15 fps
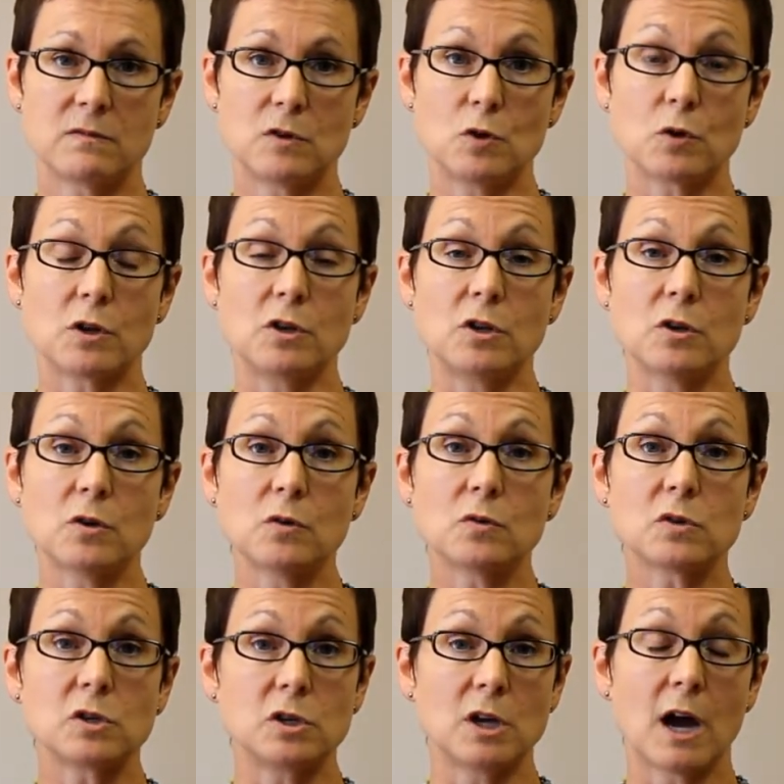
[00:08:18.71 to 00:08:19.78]
you can
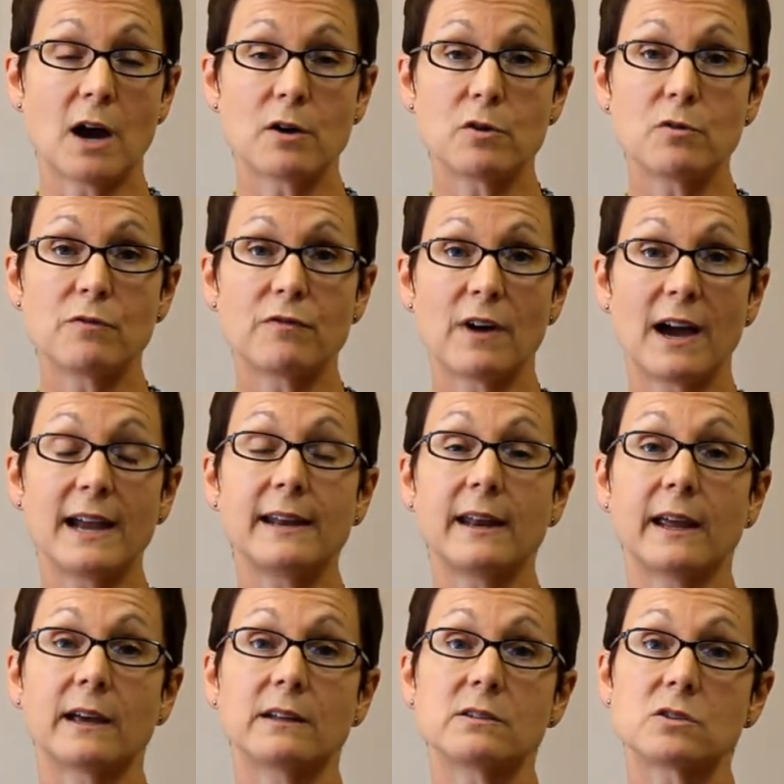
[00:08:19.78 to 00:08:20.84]
use Yahoo
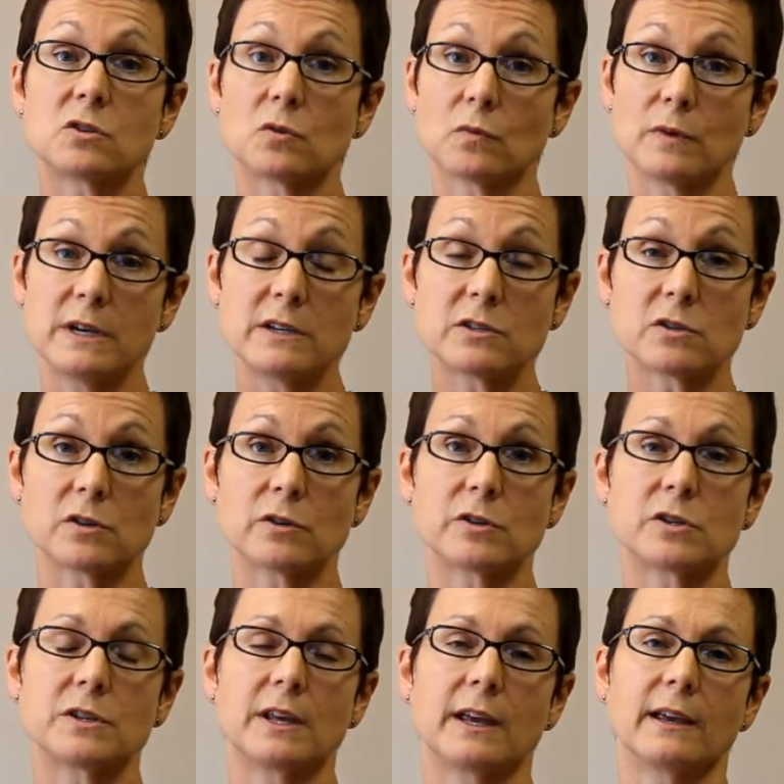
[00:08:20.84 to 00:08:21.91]
Finance to
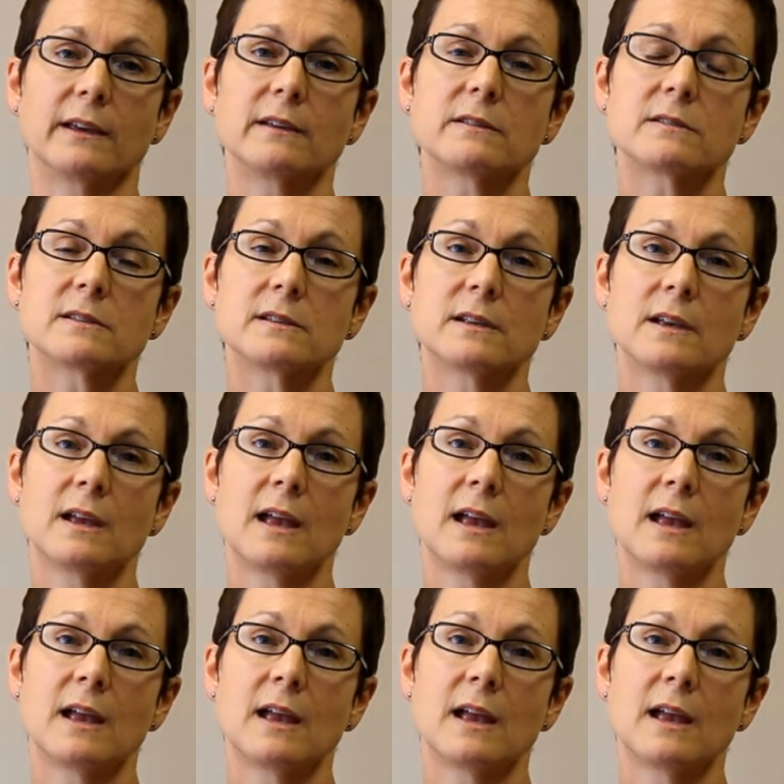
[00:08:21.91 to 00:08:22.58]
research things.